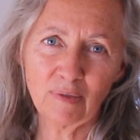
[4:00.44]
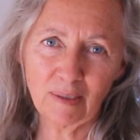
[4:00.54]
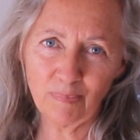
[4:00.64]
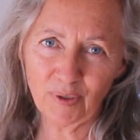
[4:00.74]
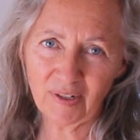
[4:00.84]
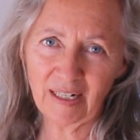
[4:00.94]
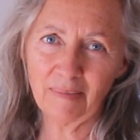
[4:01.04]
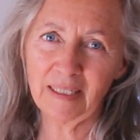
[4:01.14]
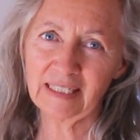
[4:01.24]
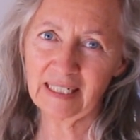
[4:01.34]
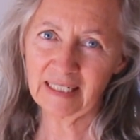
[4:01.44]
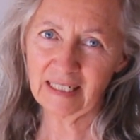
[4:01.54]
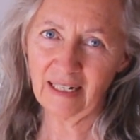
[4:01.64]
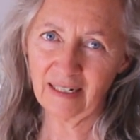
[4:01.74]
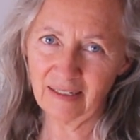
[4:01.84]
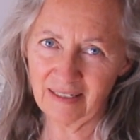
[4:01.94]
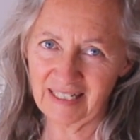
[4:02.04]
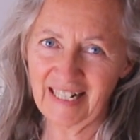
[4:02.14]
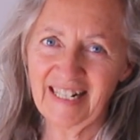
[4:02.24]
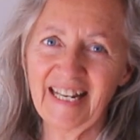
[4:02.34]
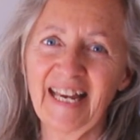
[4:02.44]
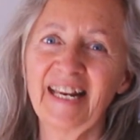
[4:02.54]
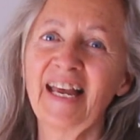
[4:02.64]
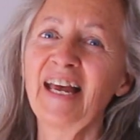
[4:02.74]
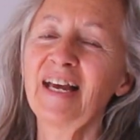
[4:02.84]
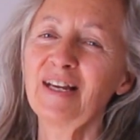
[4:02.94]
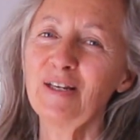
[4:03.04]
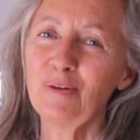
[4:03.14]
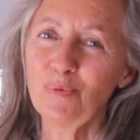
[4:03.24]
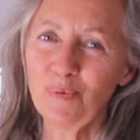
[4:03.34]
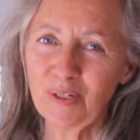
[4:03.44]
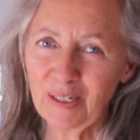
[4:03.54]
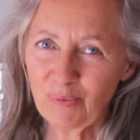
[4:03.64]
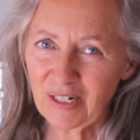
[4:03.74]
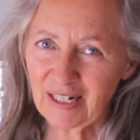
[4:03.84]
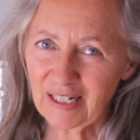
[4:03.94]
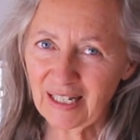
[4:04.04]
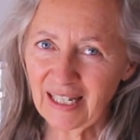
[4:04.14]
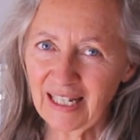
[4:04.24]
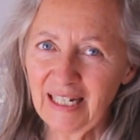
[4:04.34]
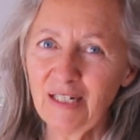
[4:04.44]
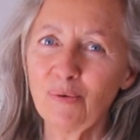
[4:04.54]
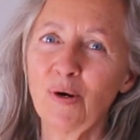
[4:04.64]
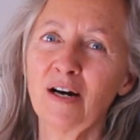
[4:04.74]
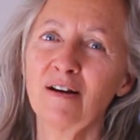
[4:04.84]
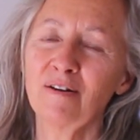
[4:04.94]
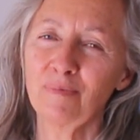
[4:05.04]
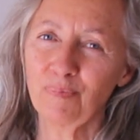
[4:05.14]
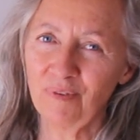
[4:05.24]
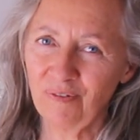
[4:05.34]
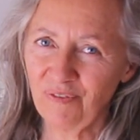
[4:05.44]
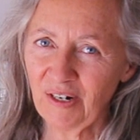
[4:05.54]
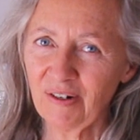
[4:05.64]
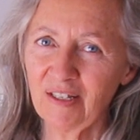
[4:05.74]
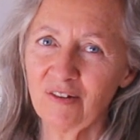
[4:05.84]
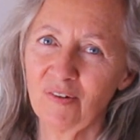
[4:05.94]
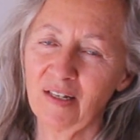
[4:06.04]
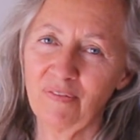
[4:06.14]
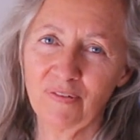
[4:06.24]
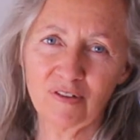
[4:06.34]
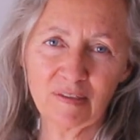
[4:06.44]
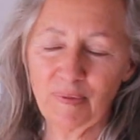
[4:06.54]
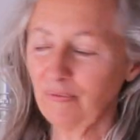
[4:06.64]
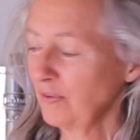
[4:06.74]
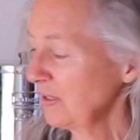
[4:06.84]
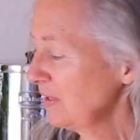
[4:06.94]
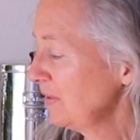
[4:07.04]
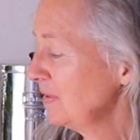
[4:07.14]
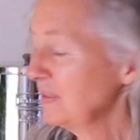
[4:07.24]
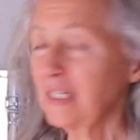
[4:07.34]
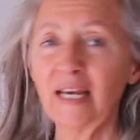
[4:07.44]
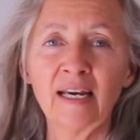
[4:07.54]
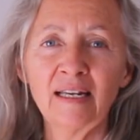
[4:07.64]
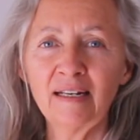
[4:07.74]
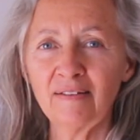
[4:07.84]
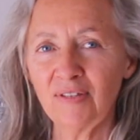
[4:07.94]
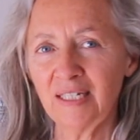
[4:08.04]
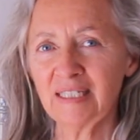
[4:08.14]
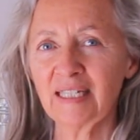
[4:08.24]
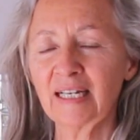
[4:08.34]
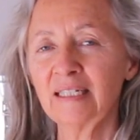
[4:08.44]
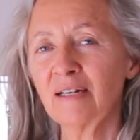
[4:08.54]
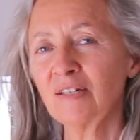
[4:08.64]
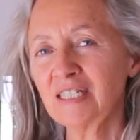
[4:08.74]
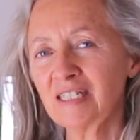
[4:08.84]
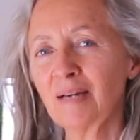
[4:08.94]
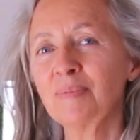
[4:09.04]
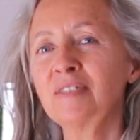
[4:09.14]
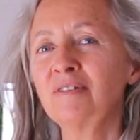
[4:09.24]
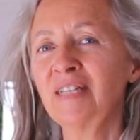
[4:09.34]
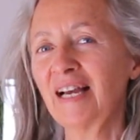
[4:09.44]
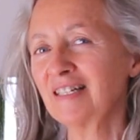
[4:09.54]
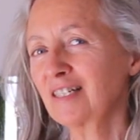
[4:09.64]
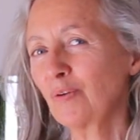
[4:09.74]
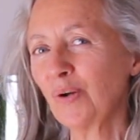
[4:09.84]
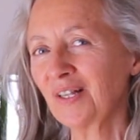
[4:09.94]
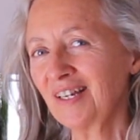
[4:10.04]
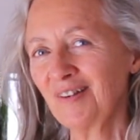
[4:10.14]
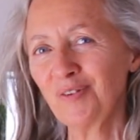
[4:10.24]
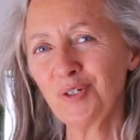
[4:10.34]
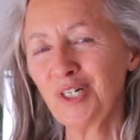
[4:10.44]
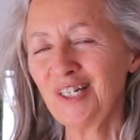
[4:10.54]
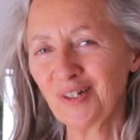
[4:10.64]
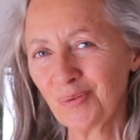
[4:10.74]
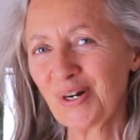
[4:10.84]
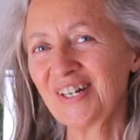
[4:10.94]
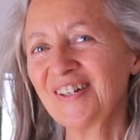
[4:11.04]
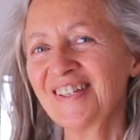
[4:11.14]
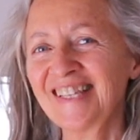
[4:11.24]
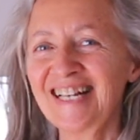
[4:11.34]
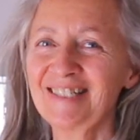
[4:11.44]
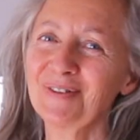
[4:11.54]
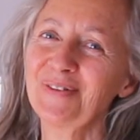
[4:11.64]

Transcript: with the Berkey because as I'm going to say it again, you really want to clean your water very thoroughly first before you use any of these secondary steps to enhance the quality of your, your water. Thanks for